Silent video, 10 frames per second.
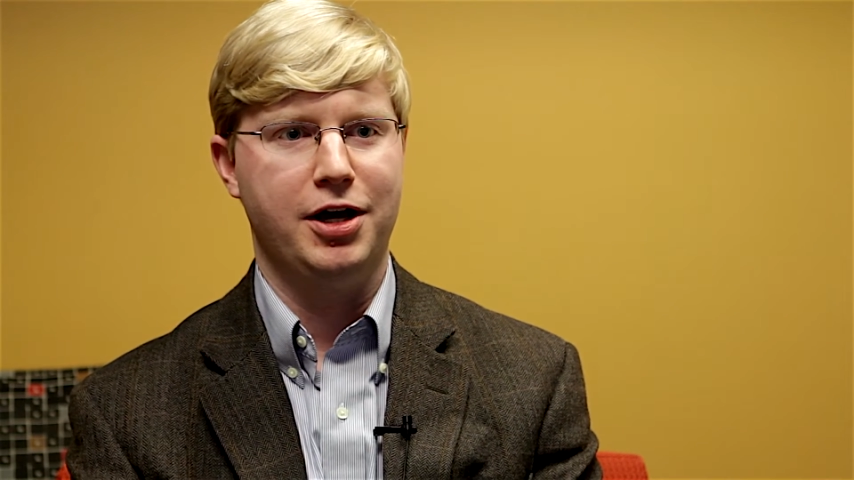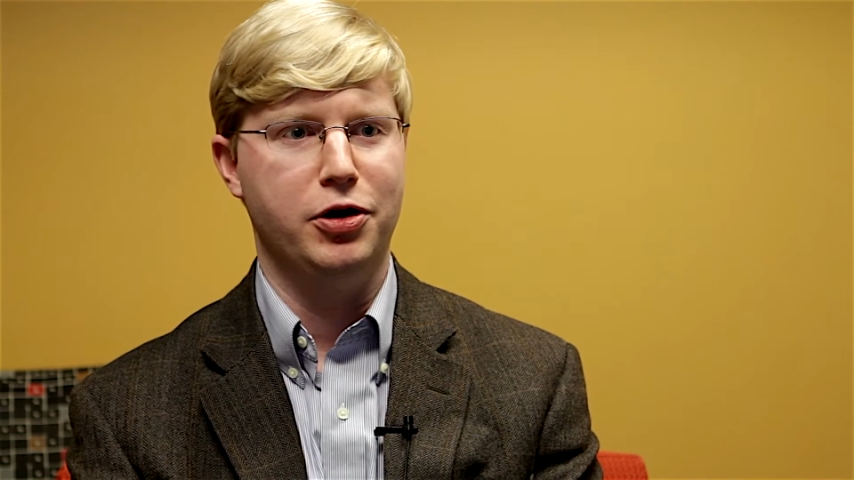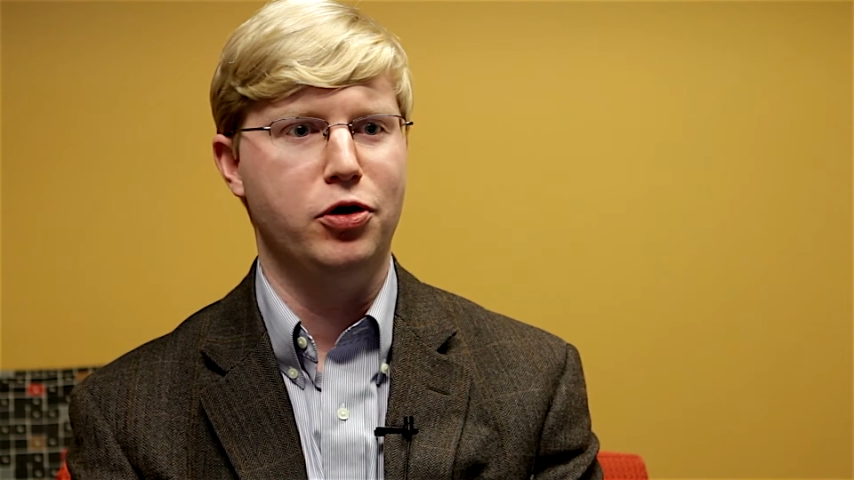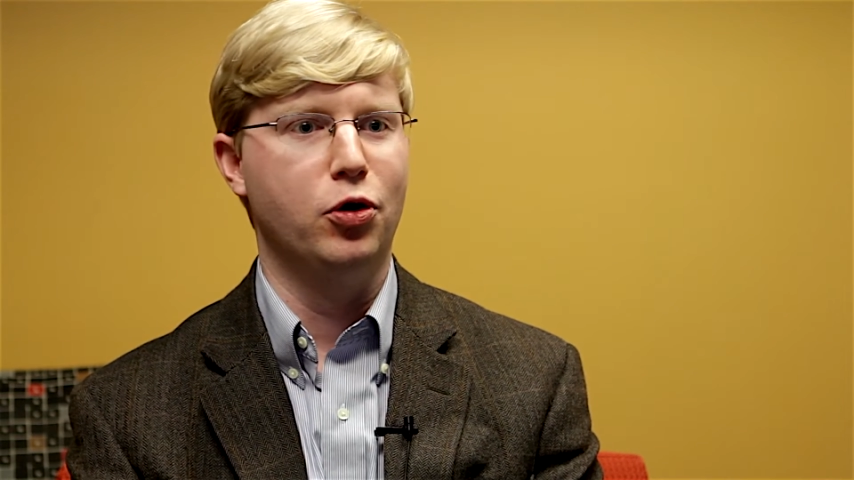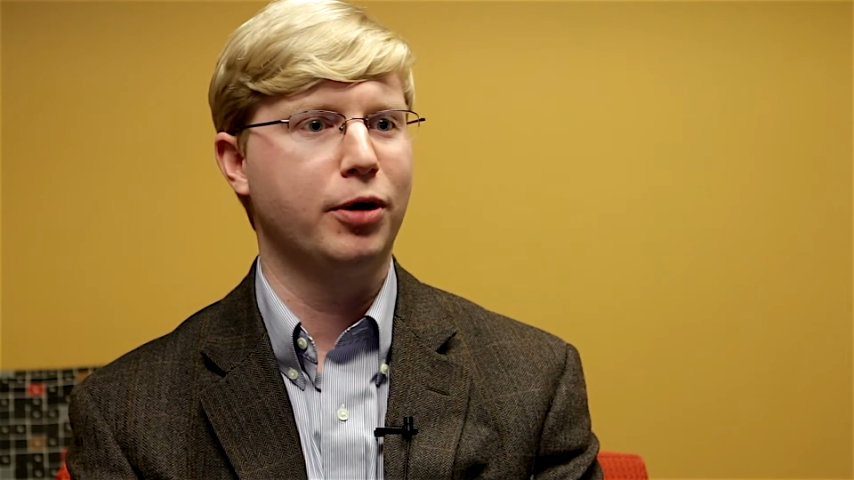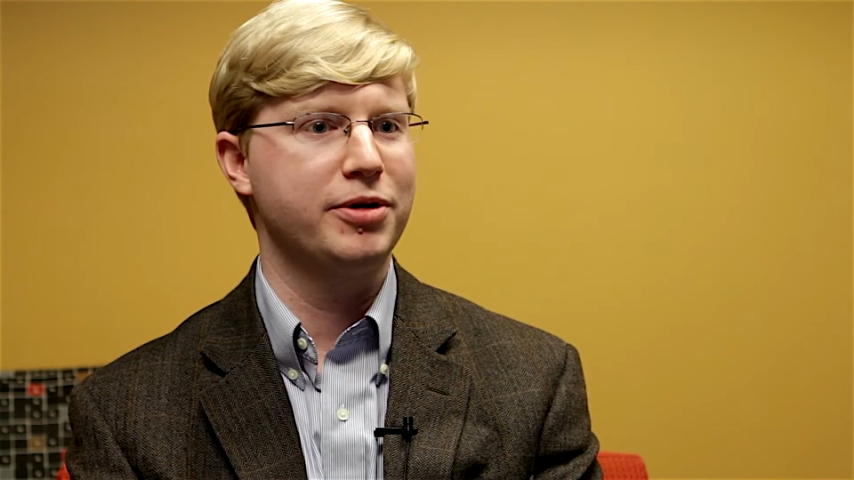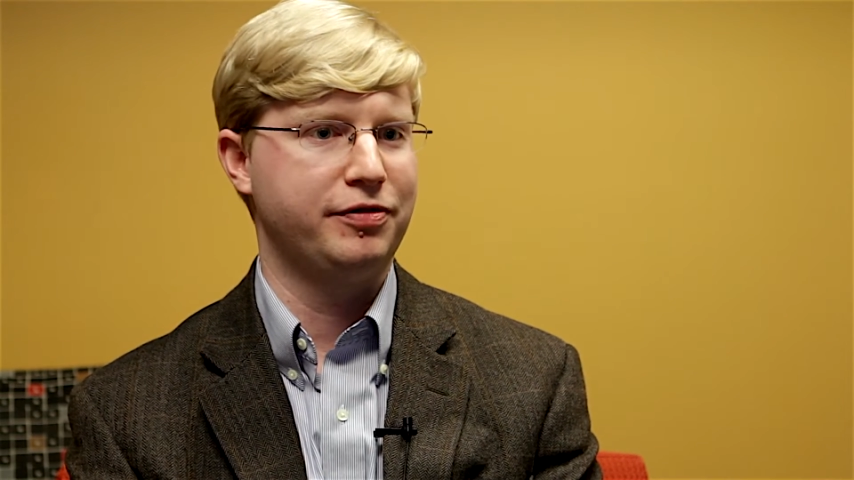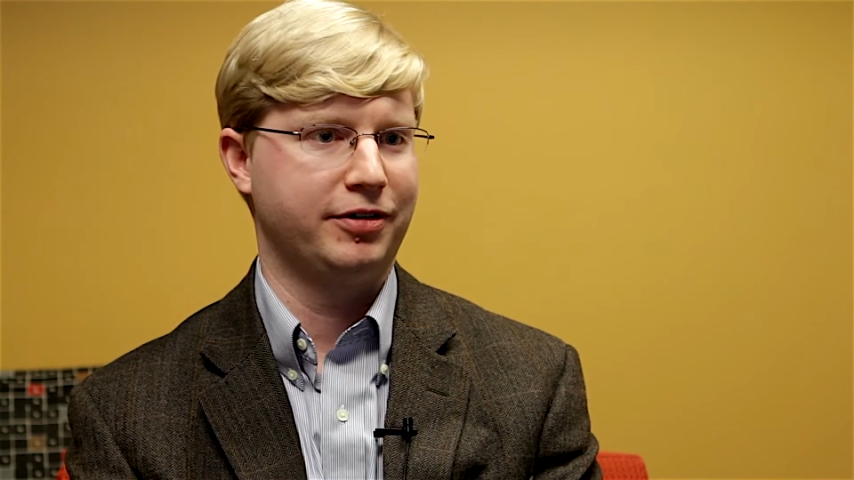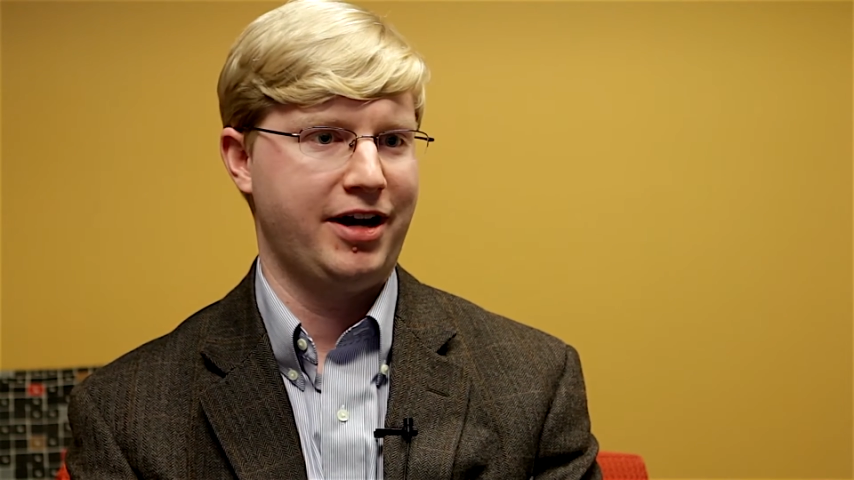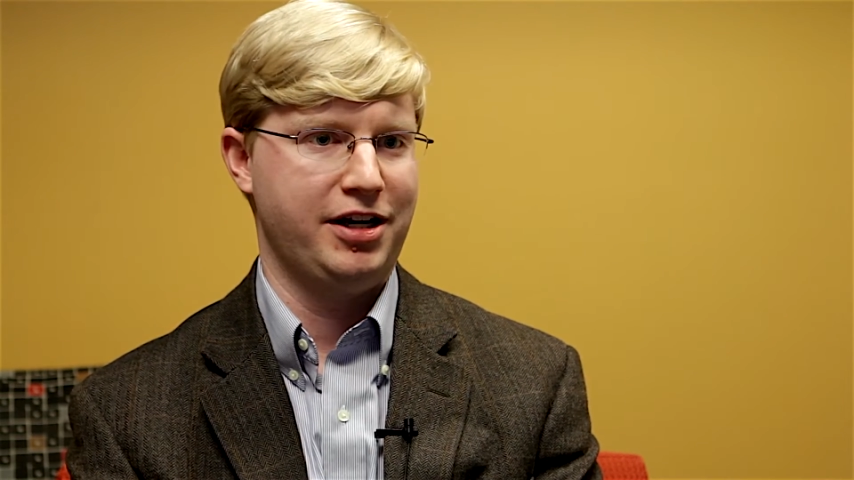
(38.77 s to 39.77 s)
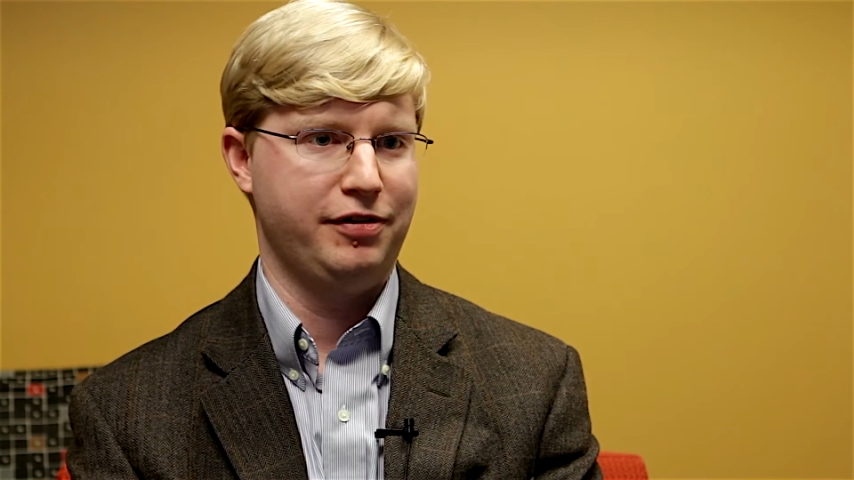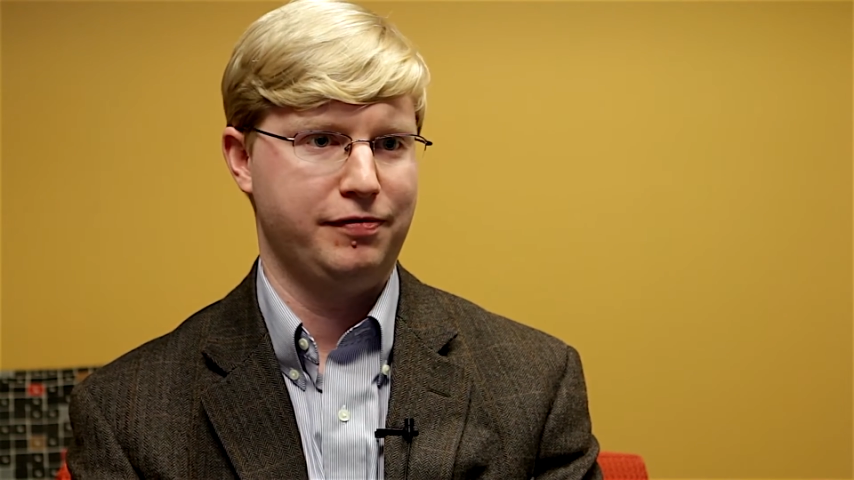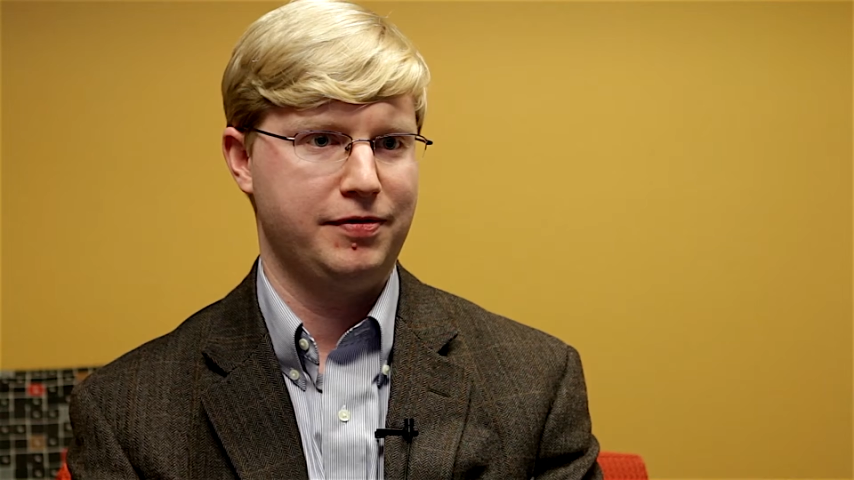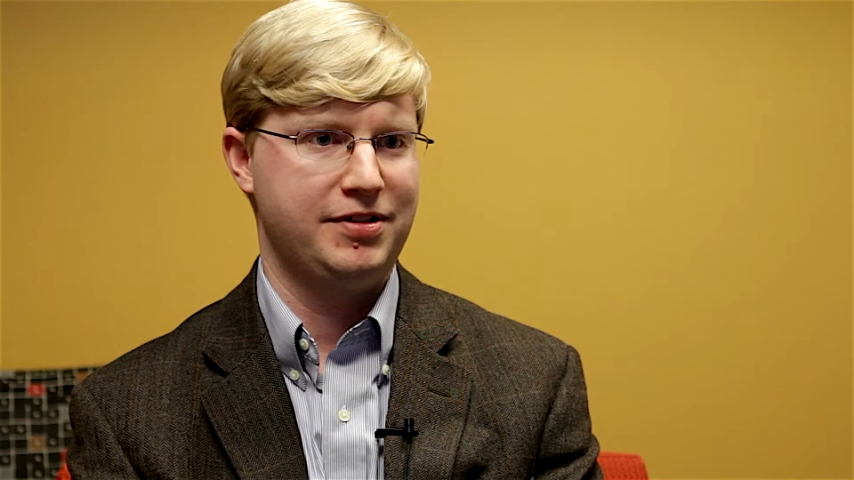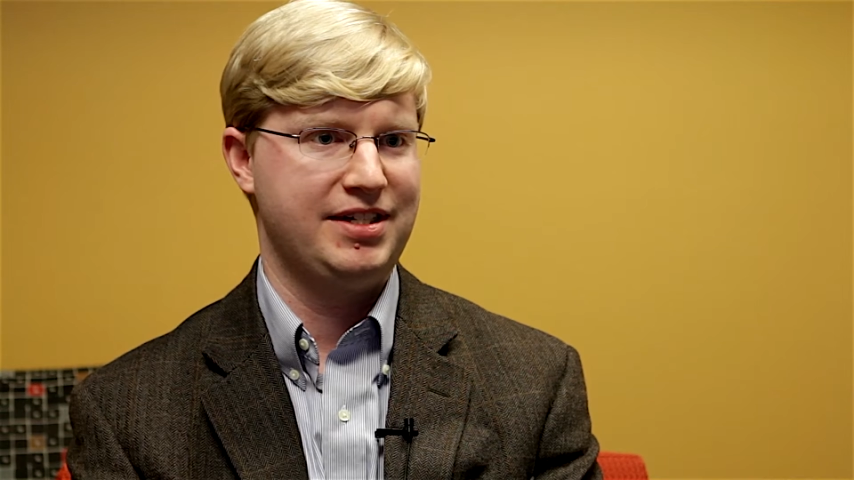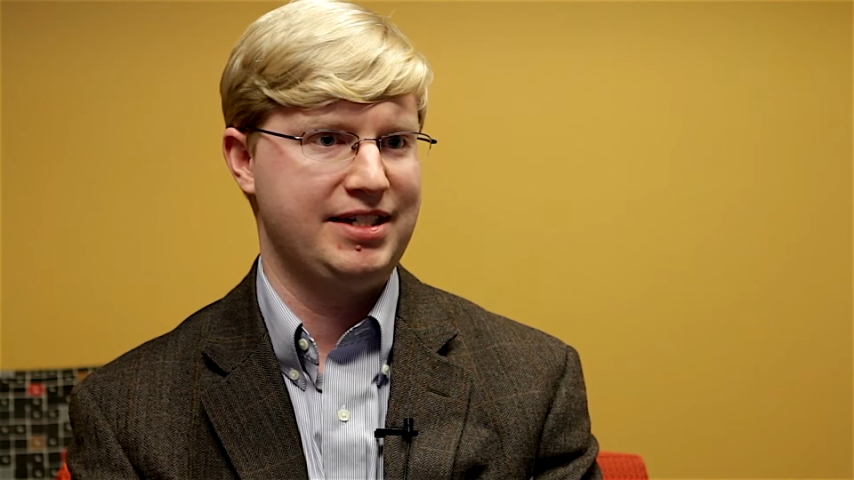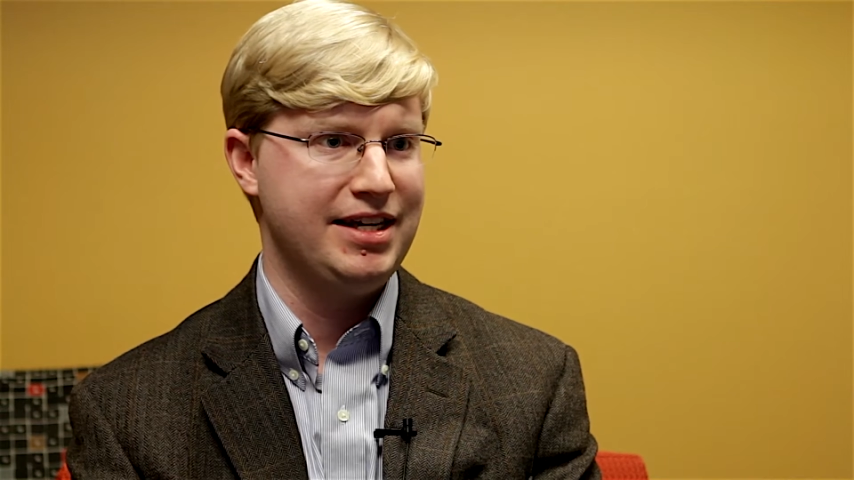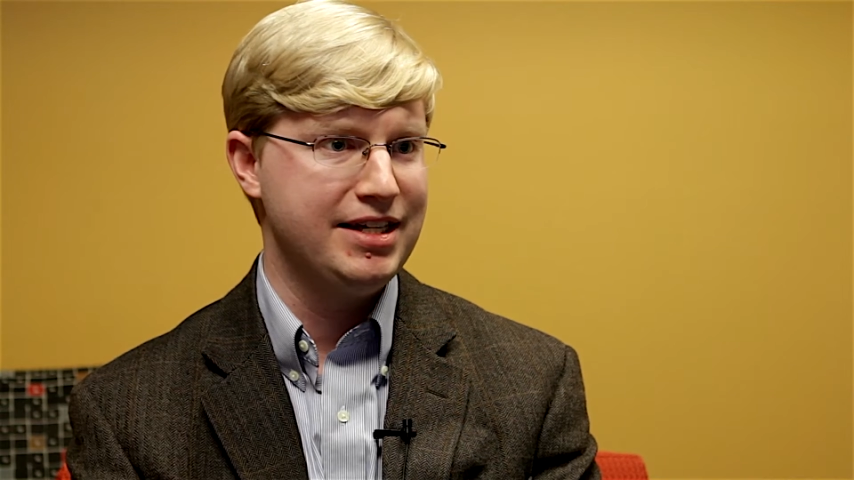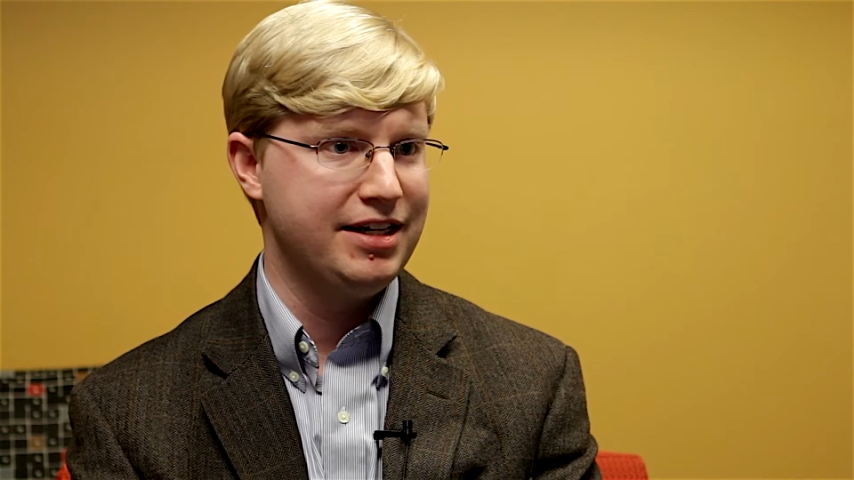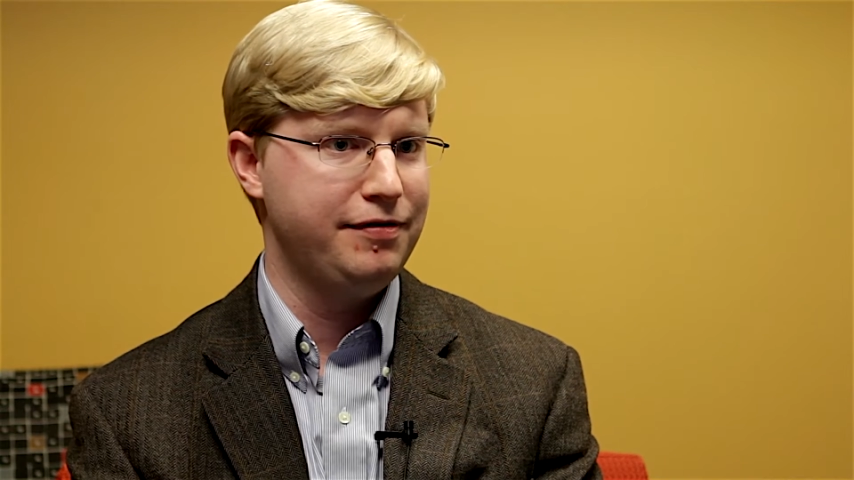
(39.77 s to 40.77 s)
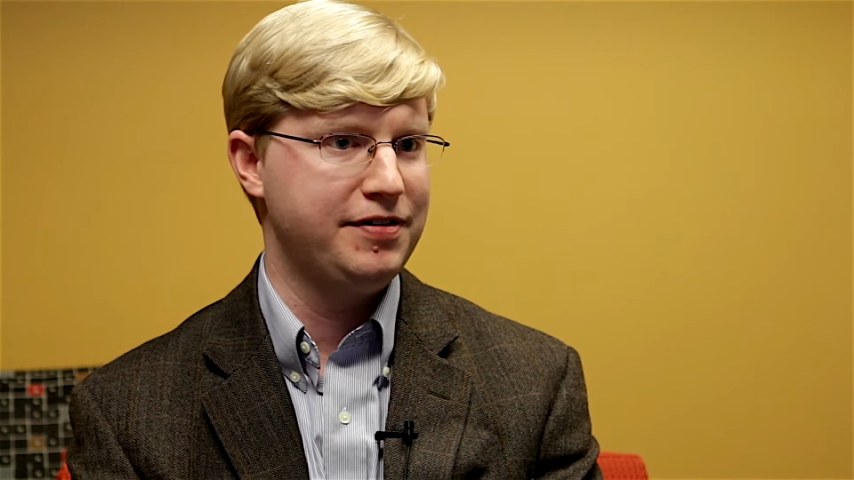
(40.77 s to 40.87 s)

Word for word: enormous variety of sensitive,